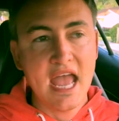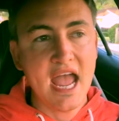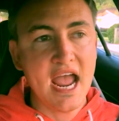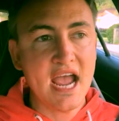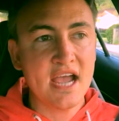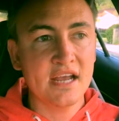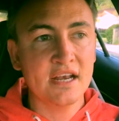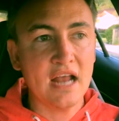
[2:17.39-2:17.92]

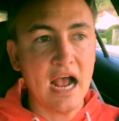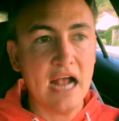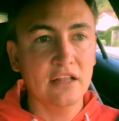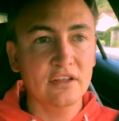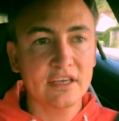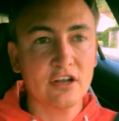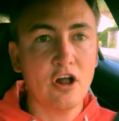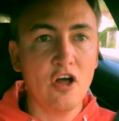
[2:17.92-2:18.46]
and I
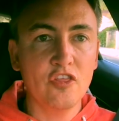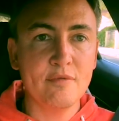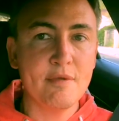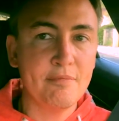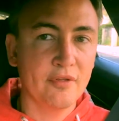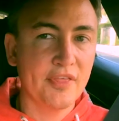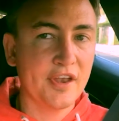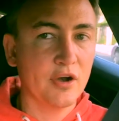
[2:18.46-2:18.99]
look at all the
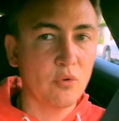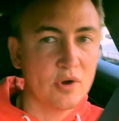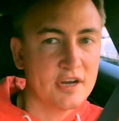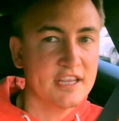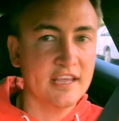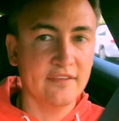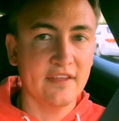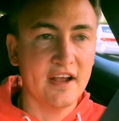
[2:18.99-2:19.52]
people that are
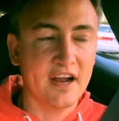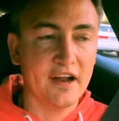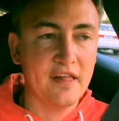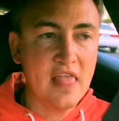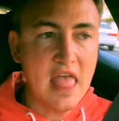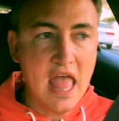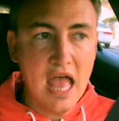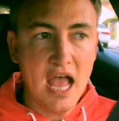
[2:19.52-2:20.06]
working there
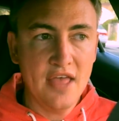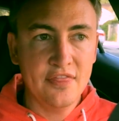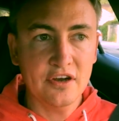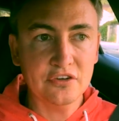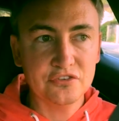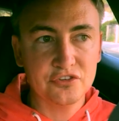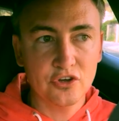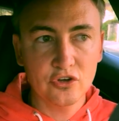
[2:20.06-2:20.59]
and
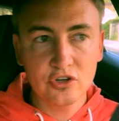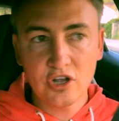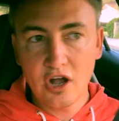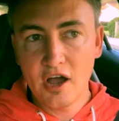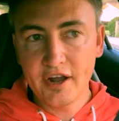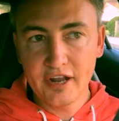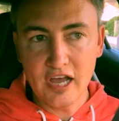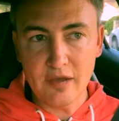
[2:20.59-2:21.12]
they're so
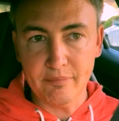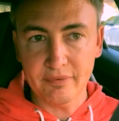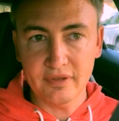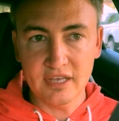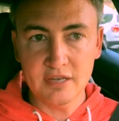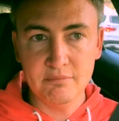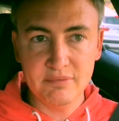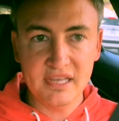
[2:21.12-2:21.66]
caught up
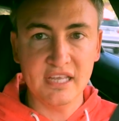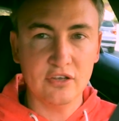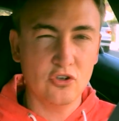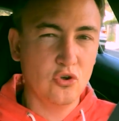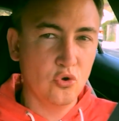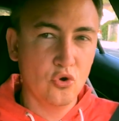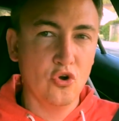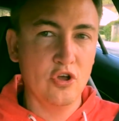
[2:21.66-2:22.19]
in being
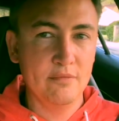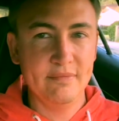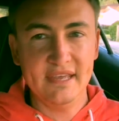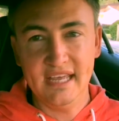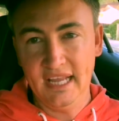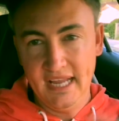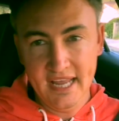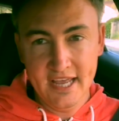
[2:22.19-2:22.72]
cool and
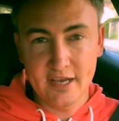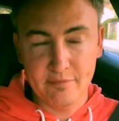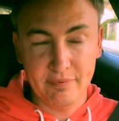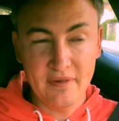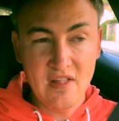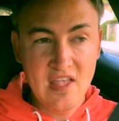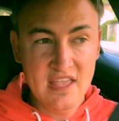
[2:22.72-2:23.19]
being hip,